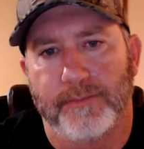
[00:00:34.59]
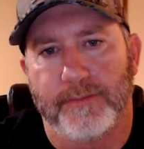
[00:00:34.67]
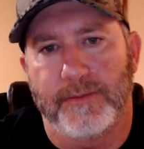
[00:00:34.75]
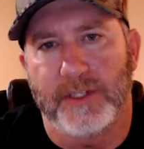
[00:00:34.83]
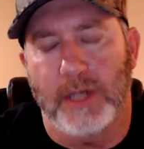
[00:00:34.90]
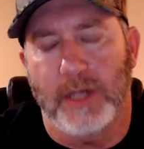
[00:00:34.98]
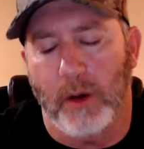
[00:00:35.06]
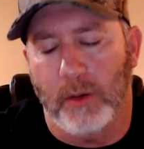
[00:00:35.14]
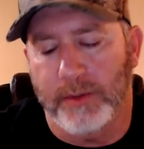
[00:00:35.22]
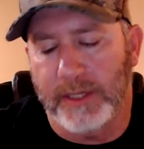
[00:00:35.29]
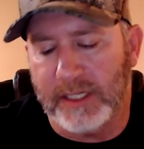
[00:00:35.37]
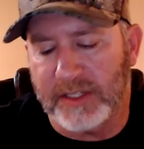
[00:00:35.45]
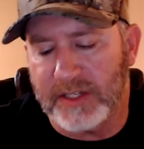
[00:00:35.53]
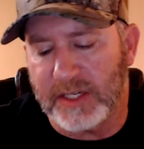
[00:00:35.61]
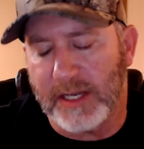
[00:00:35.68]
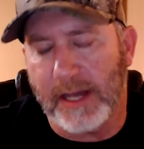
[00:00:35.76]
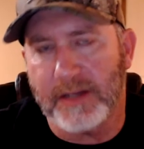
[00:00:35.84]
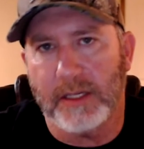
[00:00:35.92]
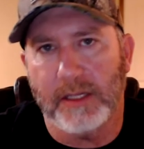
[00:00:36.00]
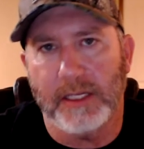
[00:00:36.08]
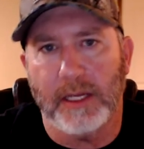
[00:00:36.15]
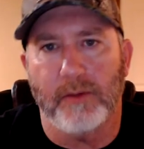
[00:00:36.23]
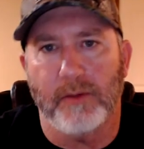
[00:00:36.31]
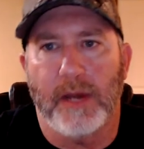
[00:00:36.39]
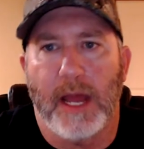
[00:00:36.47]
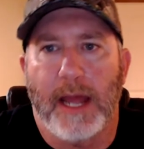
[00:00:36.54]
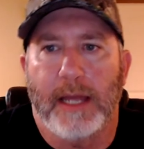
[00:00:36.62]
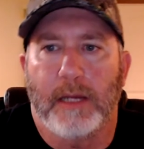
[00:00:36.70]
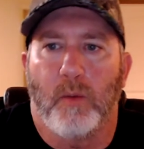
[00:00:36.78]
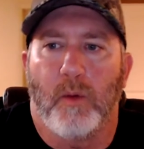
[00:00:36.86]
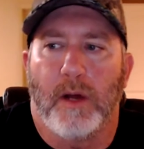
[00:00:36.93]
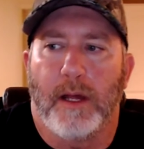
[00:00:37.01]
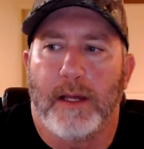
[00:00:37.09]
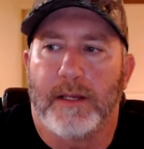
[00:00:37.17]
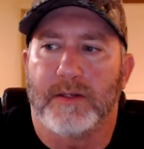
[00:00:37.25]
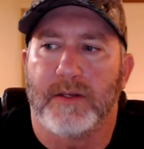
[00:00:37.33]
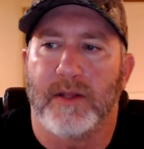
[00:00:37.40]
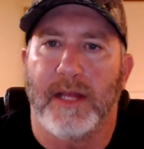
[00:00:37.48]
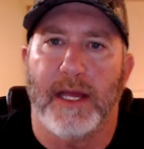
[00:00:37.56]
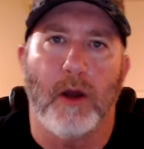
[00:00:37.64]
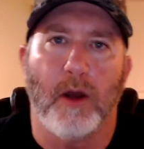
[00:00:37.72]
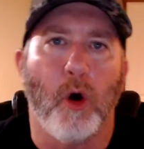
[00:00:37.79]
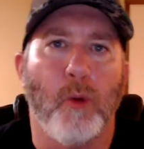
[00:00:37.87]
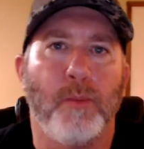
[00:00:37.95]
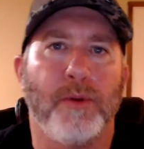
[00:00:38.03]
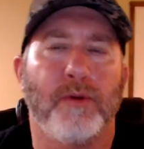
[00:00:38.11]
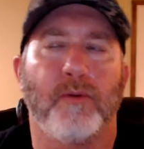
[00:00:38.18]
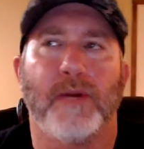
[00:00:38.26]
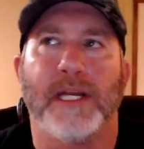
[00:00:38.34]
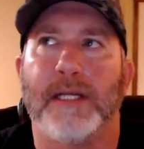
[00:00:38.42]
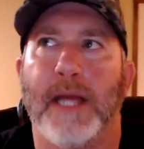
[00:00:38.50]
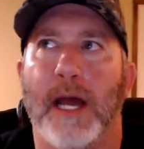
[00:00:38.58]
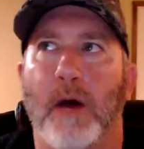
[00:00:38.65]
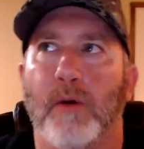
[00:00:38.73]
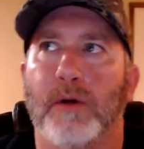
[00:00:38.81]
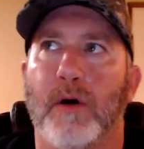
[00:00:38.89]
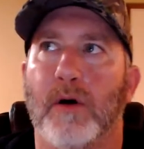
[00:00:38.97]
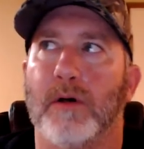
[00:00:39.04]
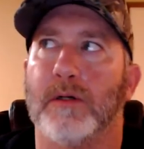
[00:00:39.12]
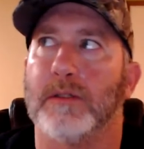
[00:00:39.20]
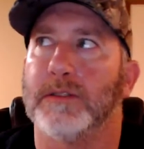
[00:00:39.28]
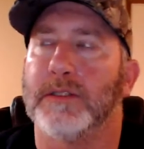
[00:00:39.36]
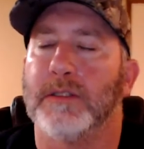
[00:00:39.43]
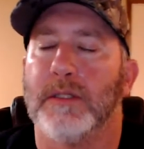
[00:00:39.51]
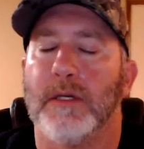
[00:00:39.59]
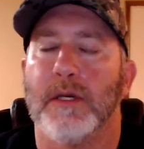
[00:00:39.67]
So the discussion the other night was that open read cow calls,